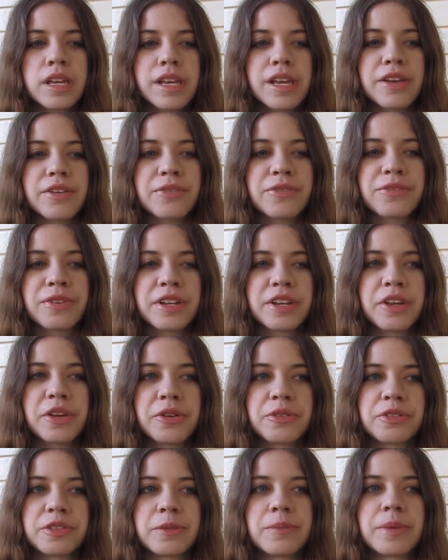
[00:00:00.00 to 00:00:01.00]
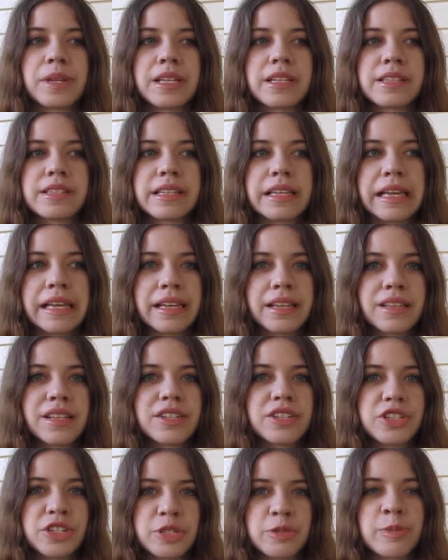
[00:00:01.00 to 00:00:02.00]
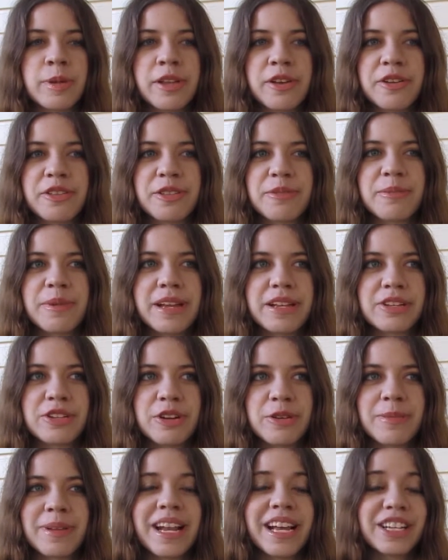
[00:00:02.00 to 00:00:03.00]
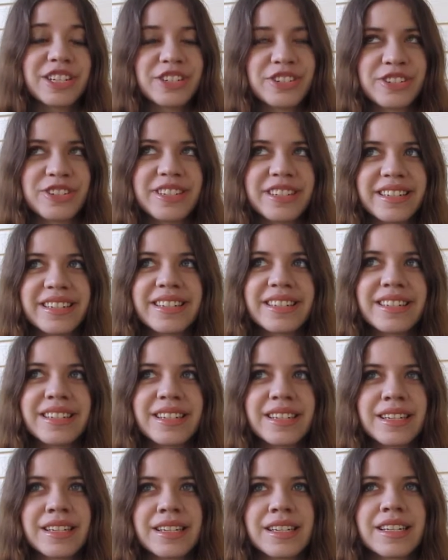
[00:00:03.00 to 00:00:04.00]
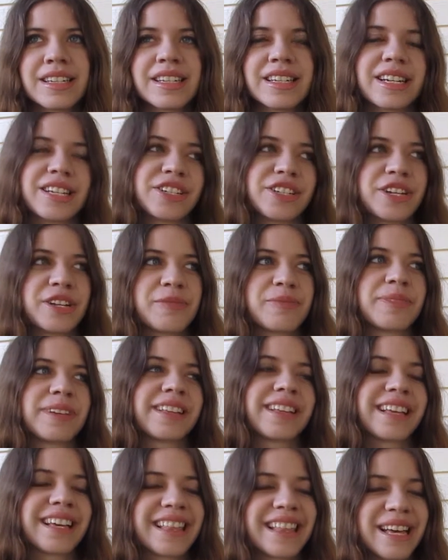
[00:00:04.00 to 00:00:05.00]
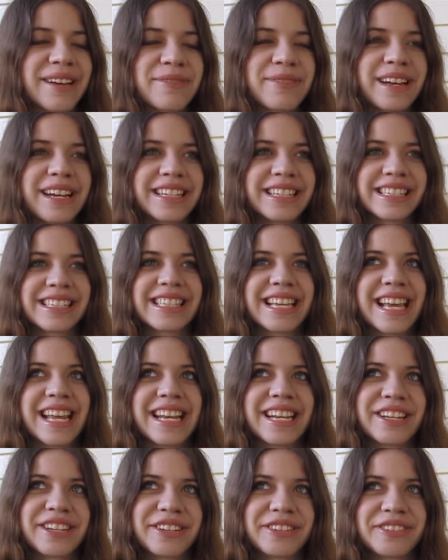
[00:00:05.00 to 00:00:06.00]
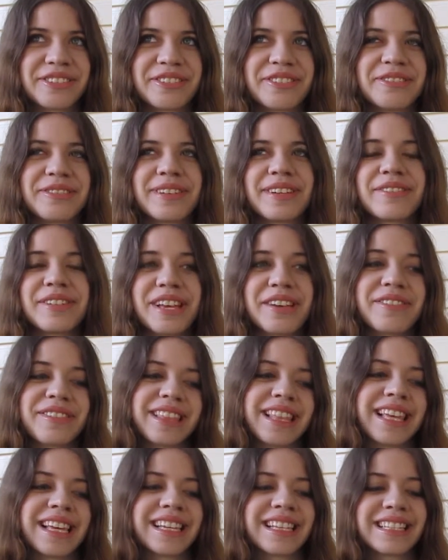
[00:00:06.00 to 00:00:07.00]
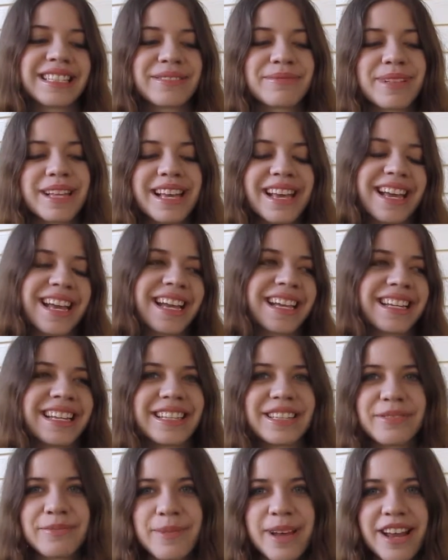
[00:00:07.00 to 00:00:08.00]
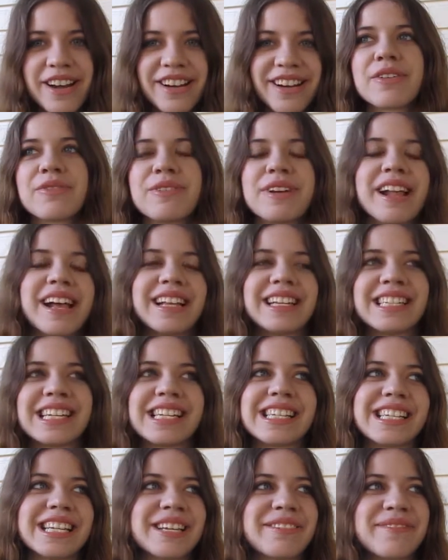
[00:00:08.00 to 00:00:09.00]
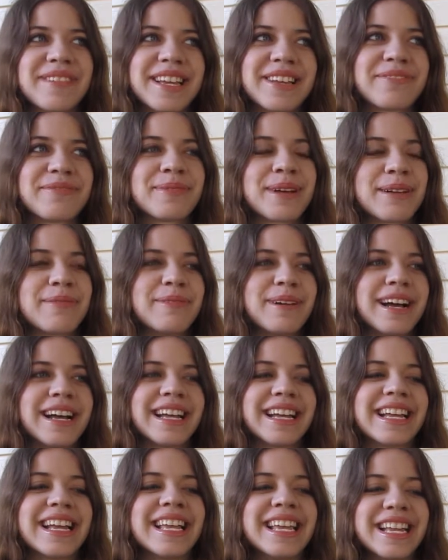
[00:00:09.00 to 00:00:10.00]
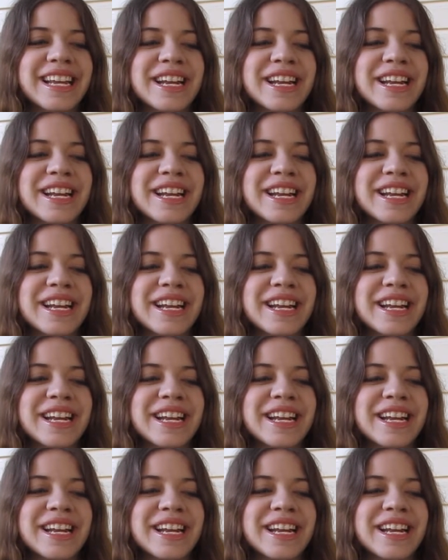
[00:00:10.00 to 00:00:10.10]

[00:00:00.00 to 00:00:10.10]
if I know somebody's English is better than my German. I shouldn't be like that, but I just kind of do. But like with kids, I'm like, it doesn't matter. They were not judging me by my,